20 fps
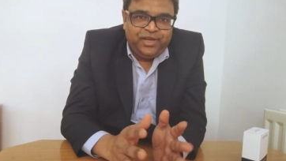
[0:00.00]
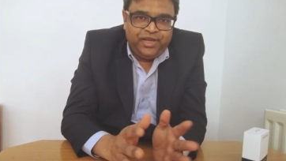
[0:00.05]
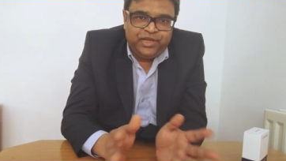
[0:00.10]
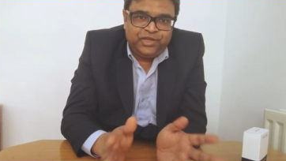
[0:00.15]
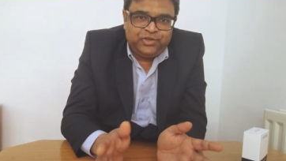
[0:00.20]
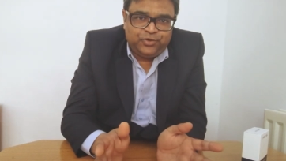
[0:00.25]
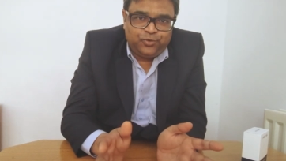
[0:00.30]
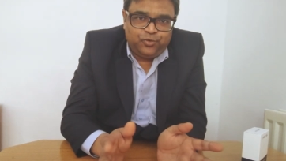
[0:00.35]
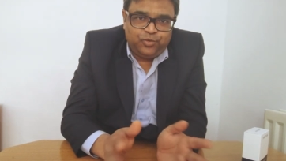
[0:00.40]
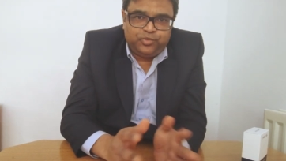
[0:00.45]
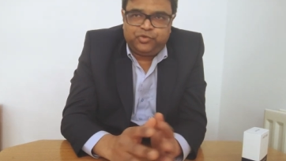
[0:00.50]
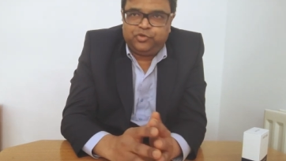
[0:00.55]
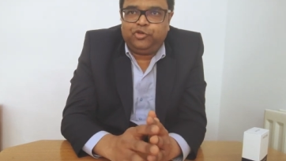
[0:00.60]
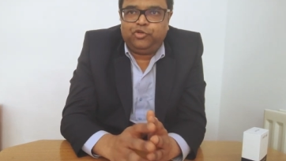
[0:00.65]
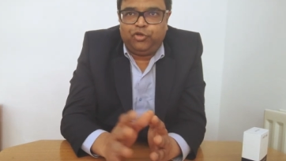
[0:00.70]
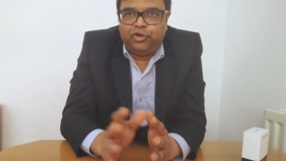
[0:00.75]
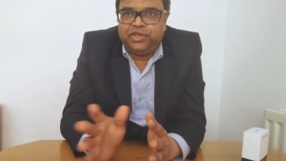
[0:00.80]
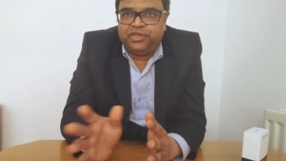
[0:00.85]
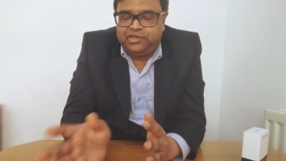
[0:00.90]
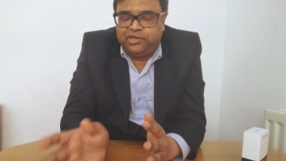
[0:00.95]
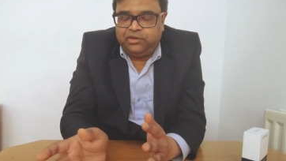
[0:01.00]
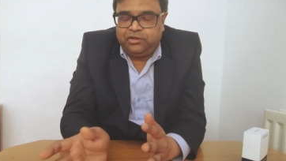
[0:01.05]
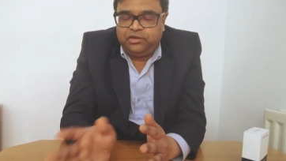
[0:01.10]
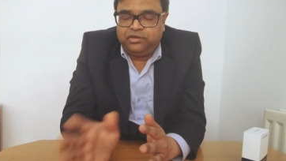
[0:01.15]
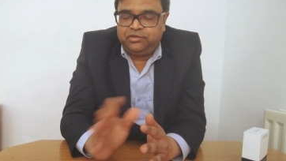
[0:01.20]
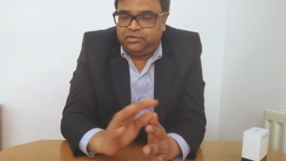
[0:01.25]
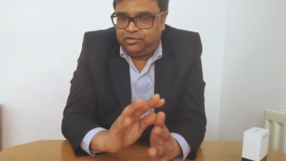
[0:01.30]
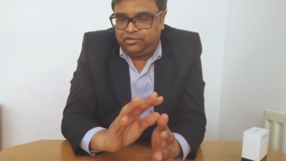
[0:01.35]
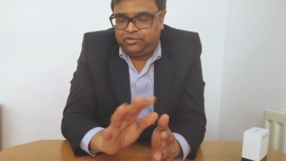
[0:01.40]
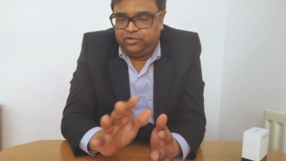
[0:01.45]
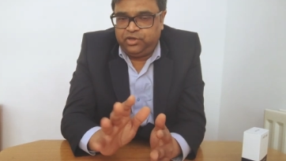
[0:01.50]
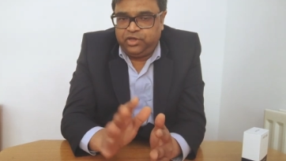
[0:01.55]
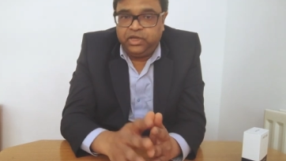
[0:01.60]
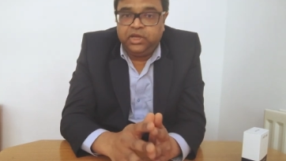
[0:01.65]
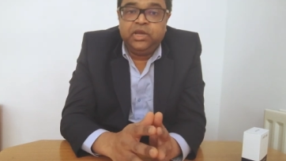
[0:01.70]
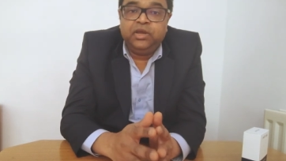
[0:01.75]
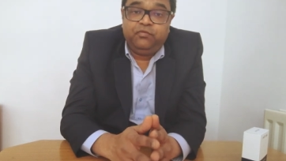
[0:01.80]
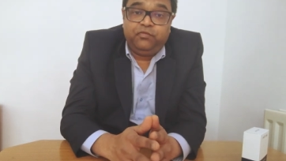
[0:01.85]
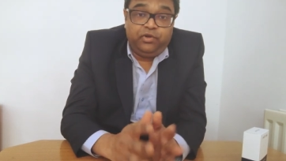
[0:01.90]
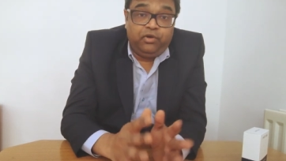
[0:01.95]
age groups, not all the genders,
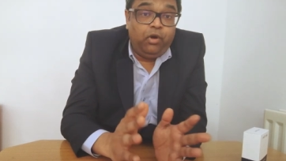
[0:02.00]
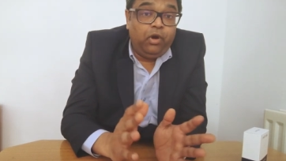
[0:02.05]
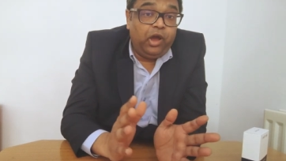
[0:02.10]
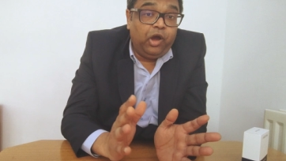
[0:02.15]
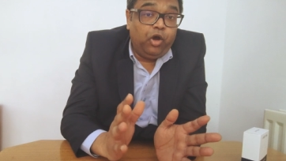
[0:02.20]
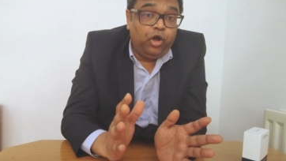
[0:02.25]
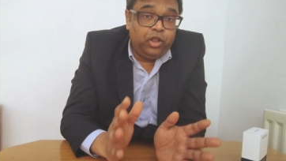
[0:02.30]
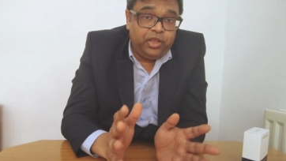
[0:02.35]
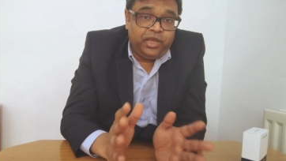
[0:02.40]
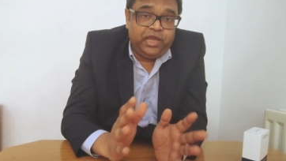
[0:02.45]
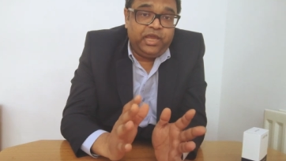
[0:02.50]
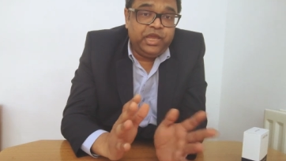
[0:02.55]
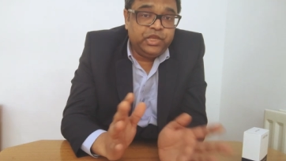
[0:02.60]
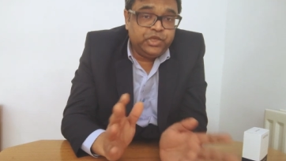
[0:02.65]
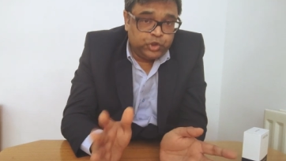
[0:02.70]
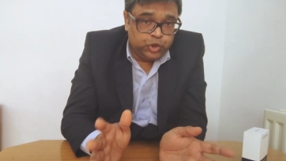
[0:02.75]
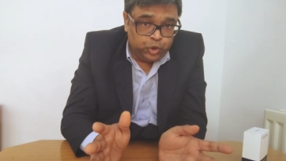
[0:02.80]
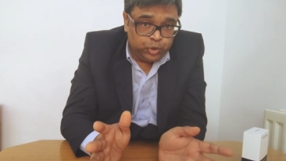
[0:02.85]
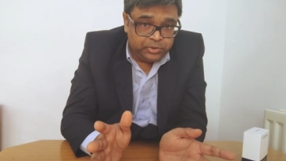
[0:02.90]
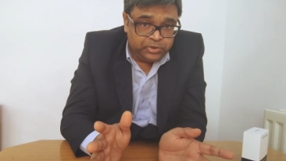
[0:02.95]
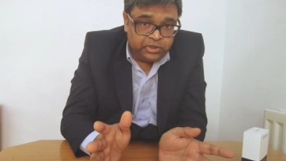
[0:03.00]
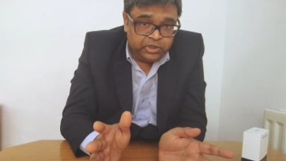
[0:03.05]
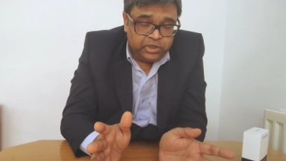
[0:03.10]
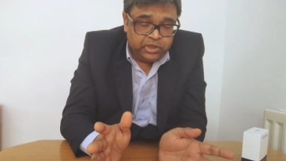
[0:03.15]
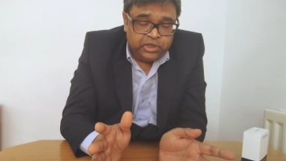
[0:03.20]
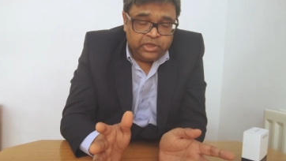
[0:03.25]
sorry, for all the age groups,